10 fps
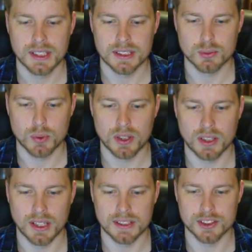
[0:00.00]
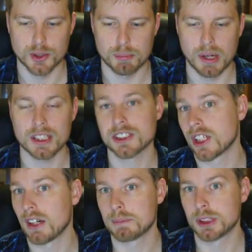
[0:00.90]
as well as your boss
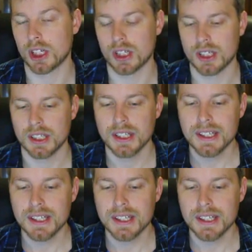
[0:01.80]
shop jar